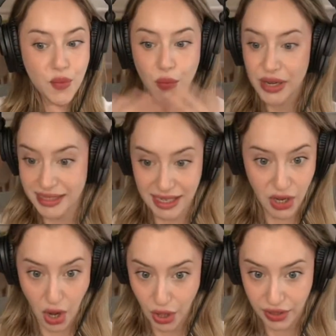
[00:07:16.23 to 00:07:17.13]
We see
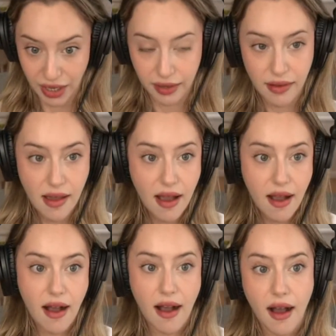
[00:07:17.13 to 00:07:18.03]
nothing.
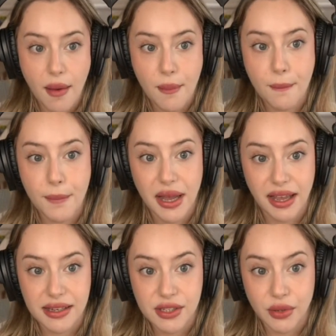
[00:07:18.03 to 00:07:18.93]

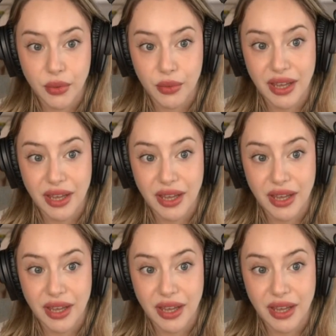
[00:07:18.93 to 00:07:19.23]
And so